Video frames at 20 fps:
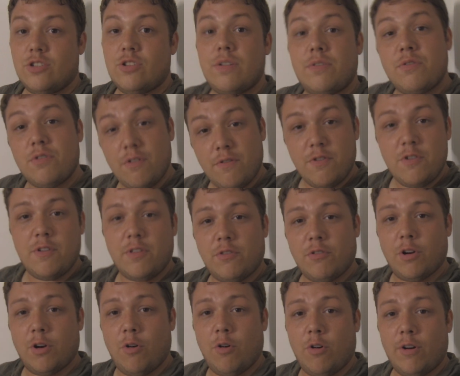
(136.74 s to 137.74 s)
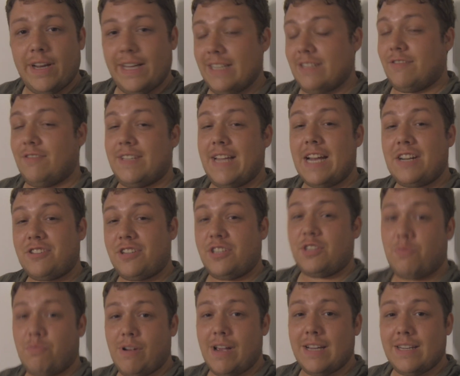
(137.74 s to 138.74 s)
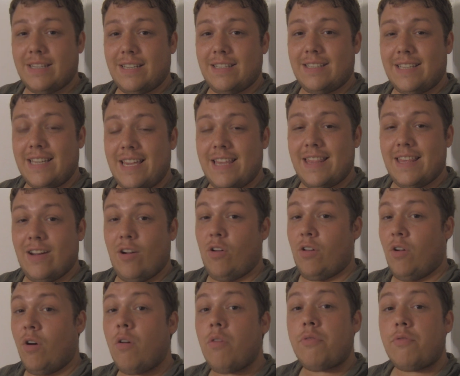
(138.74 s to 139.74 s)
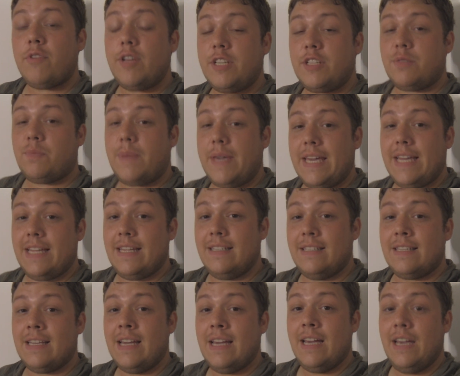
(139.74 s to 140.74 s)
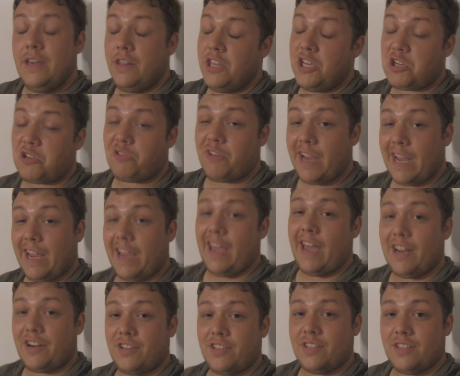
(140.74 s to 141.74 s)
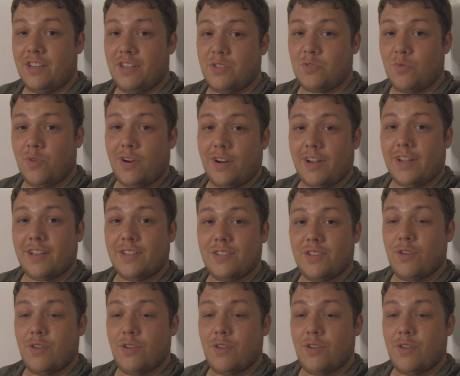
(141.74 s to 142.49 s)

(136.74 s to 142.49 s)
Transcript: So after reviewing the recordings, I was actually surprised to see that on all three speeds, this trick actually does work.